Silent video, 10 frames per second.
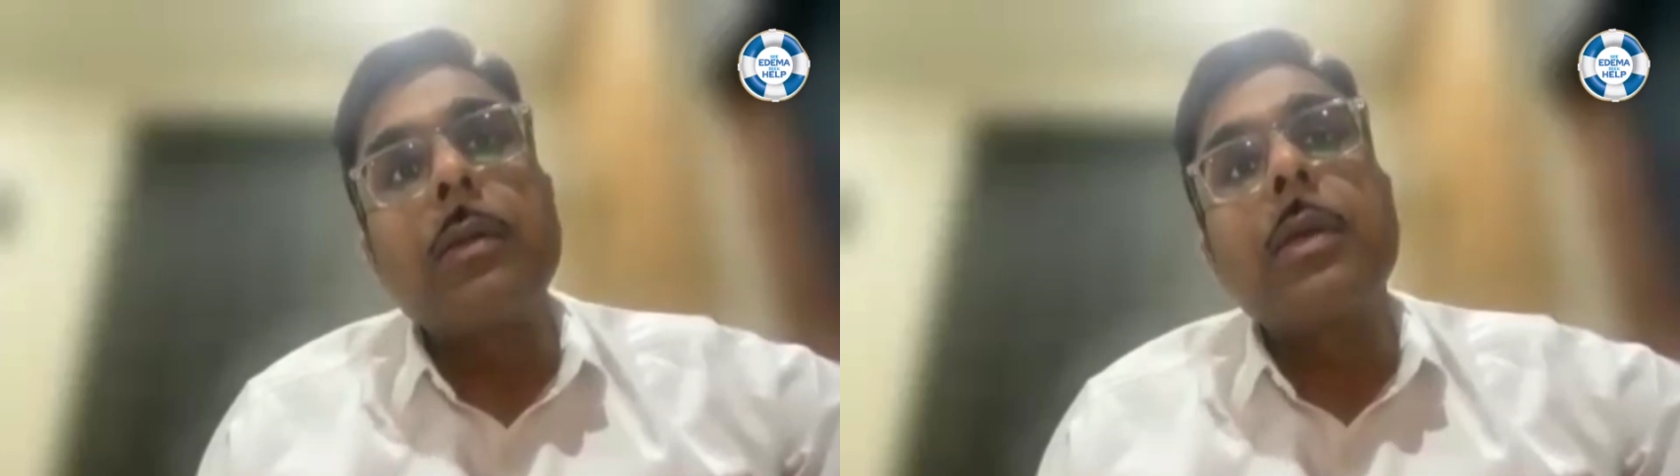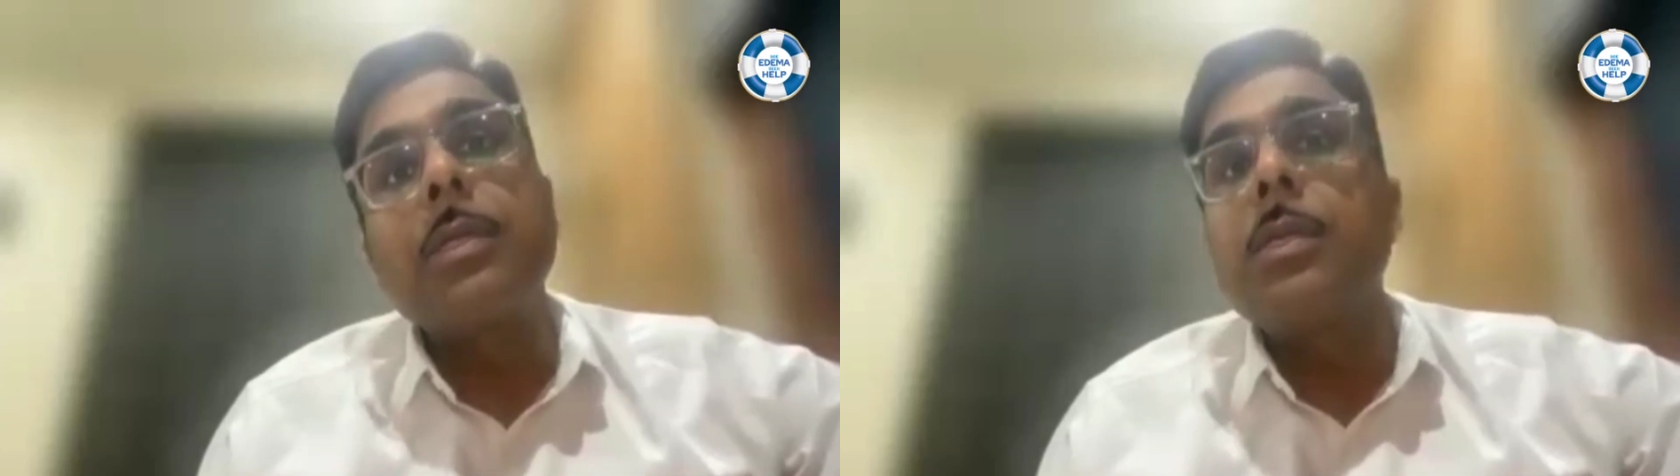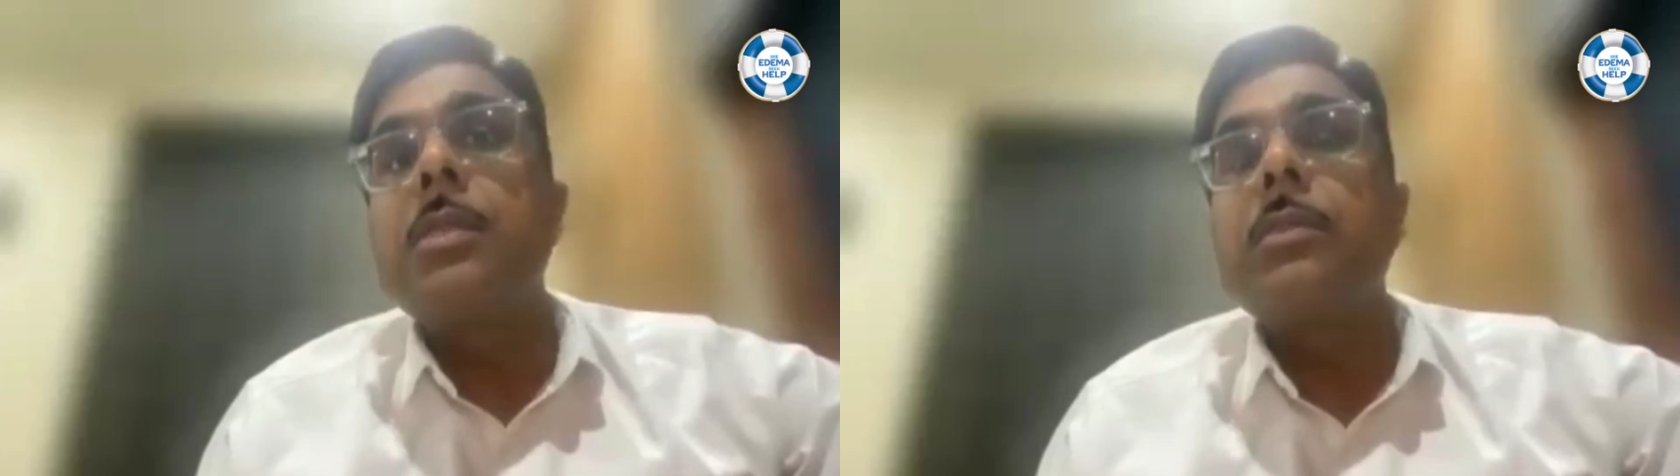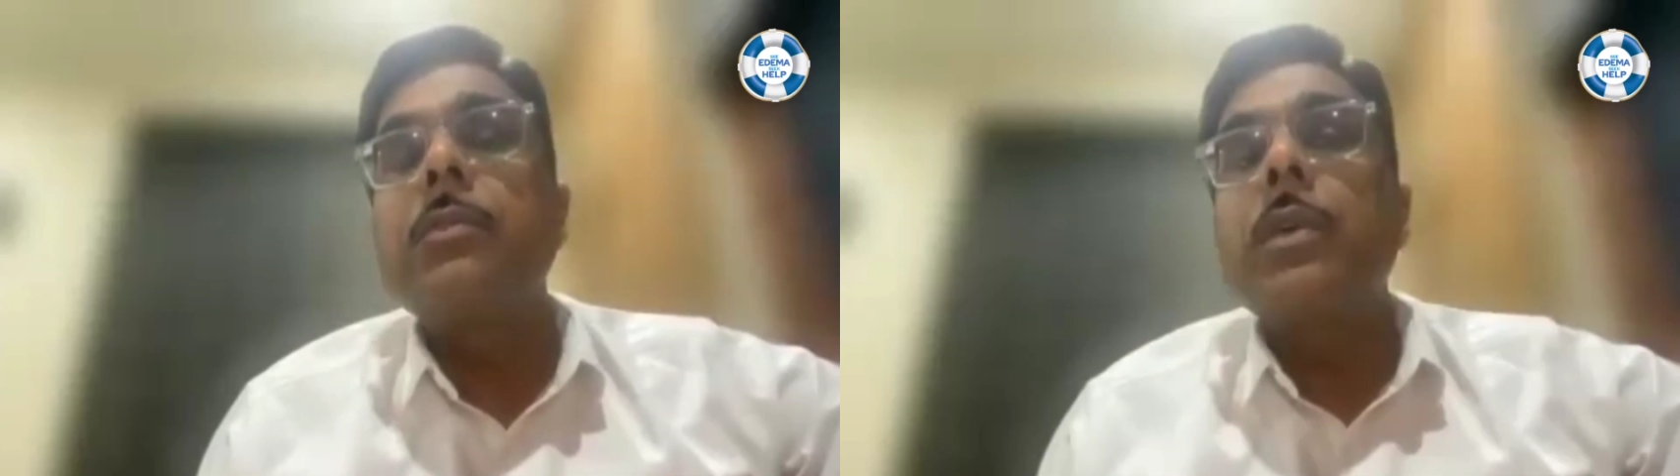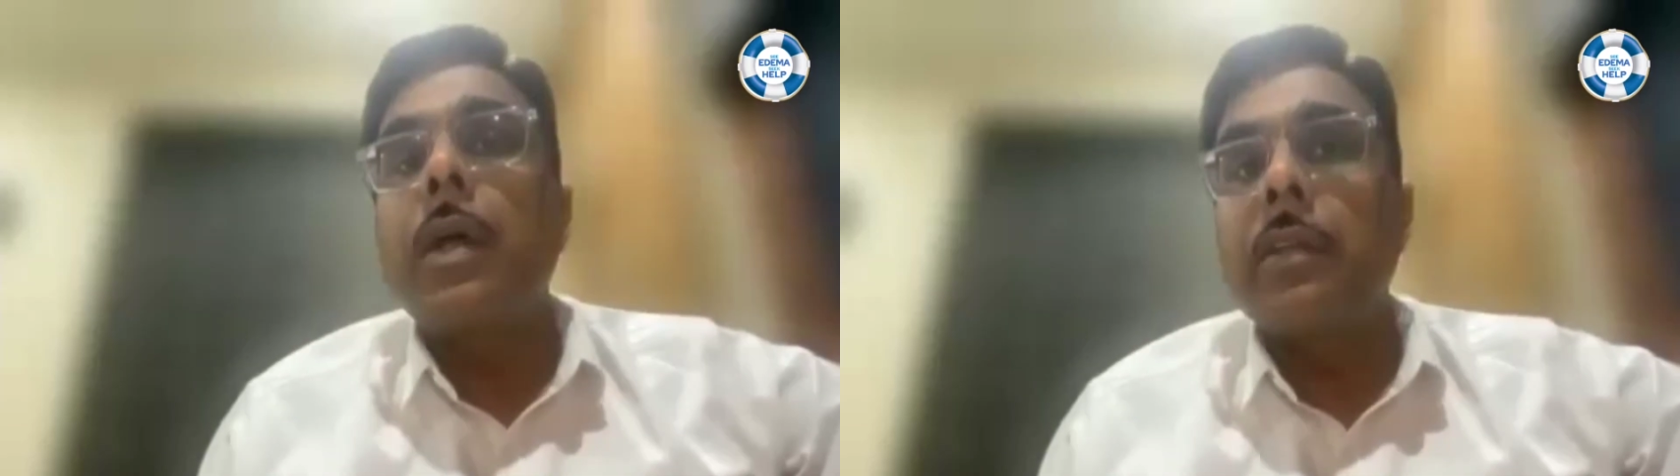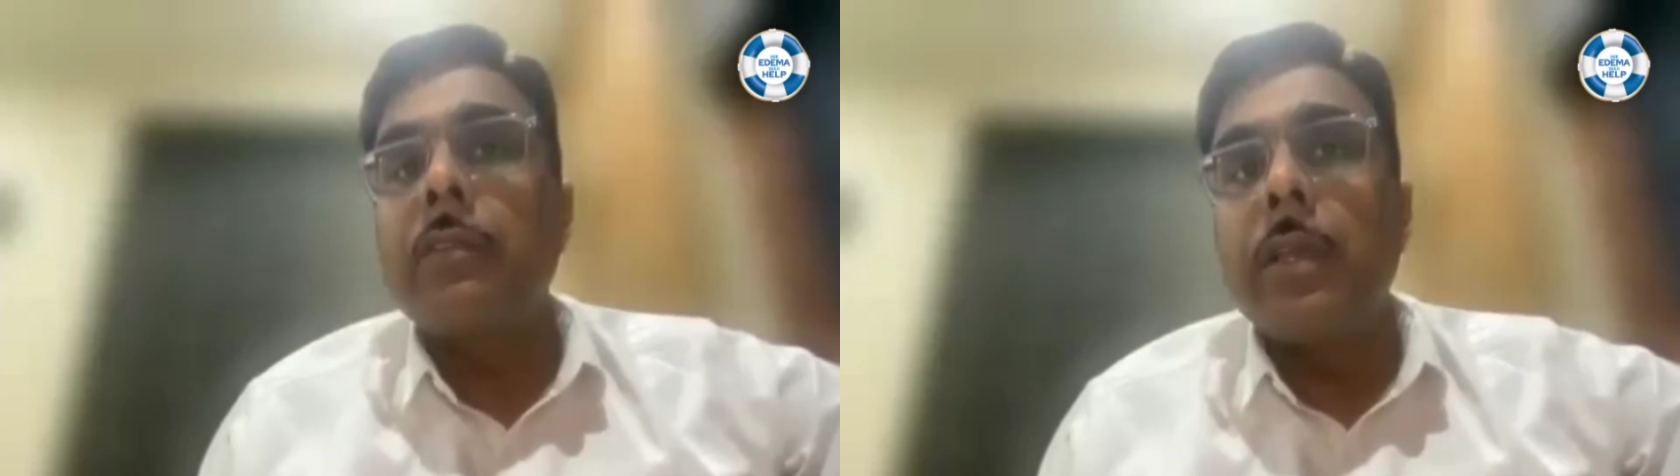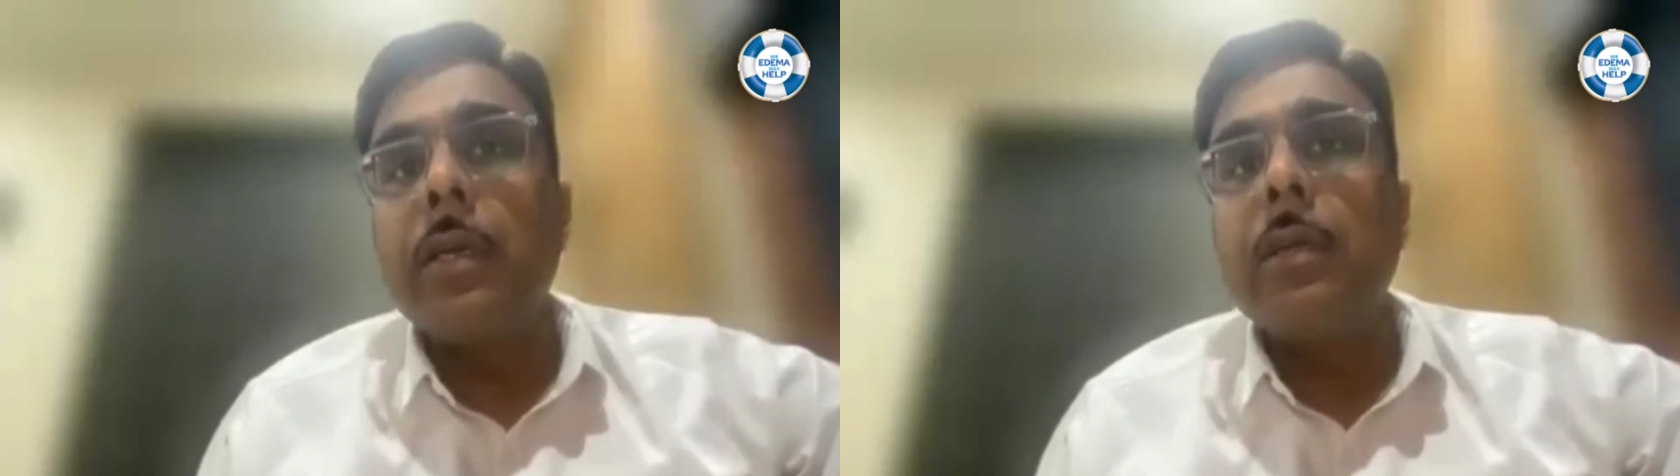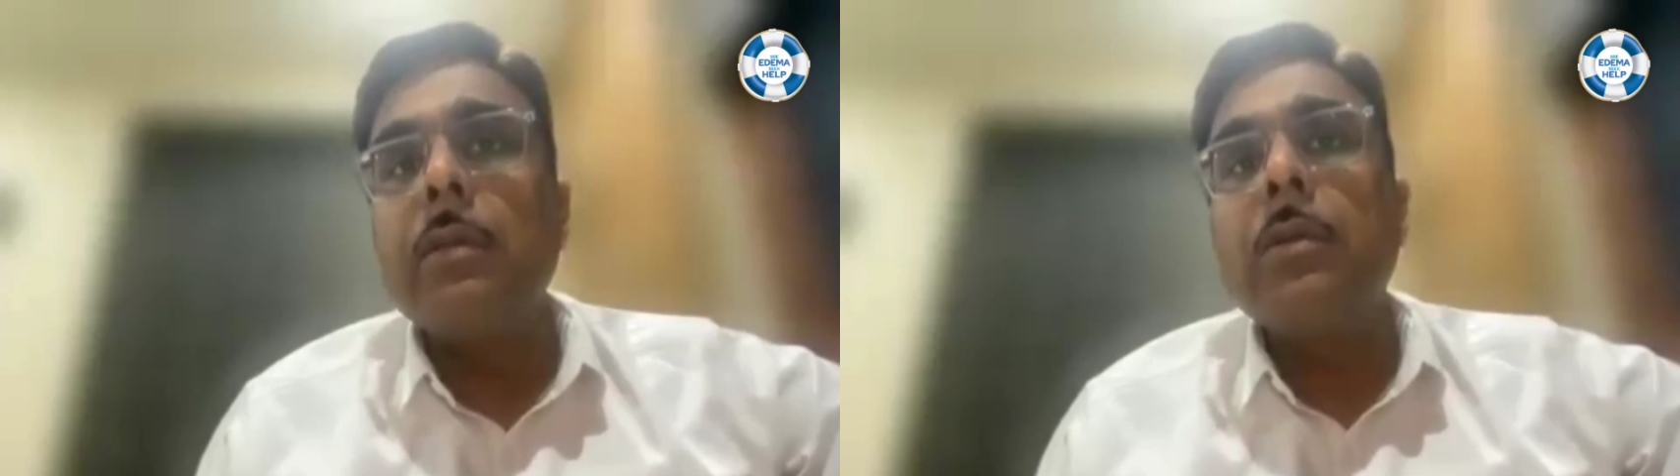are congestive
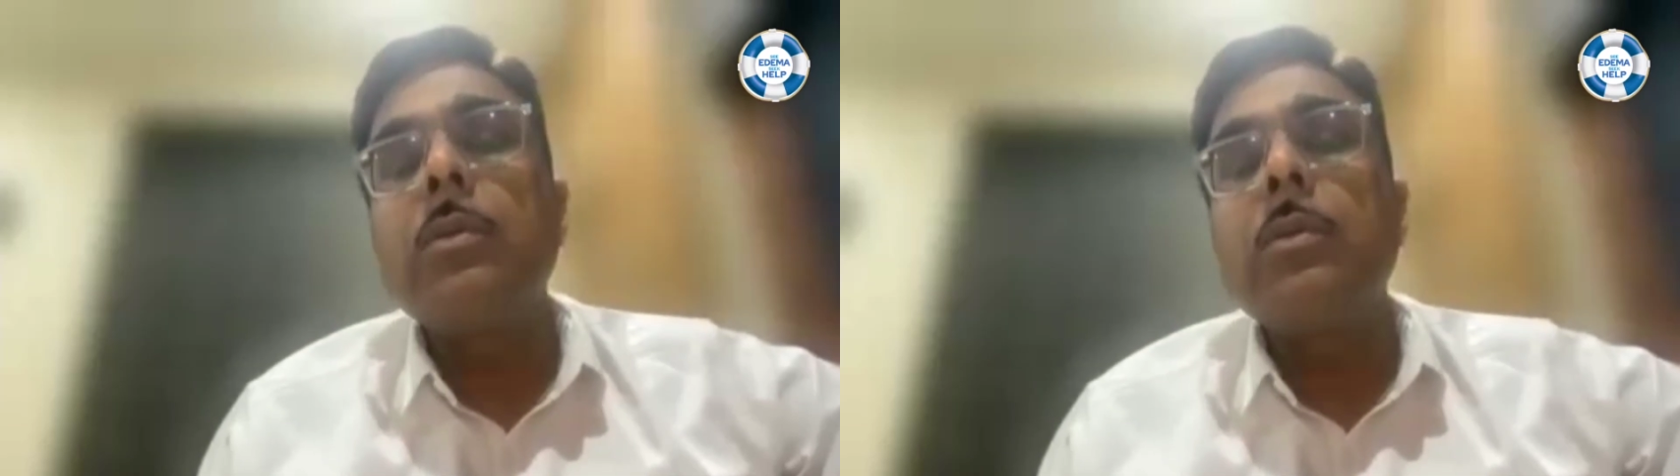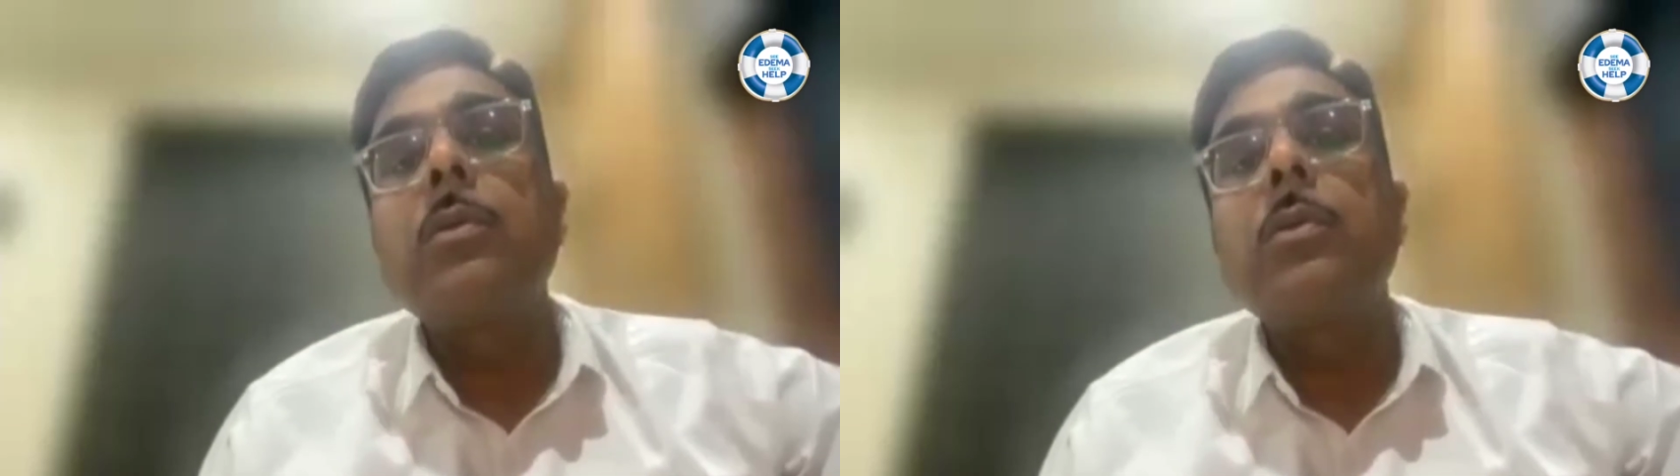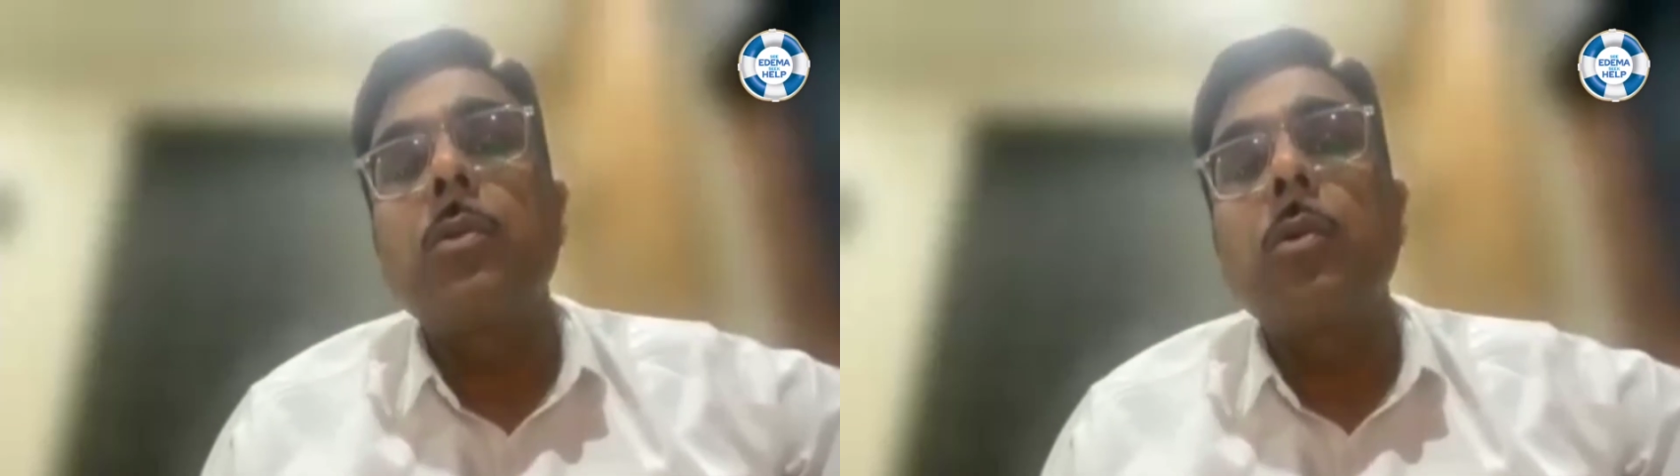cardiac failure,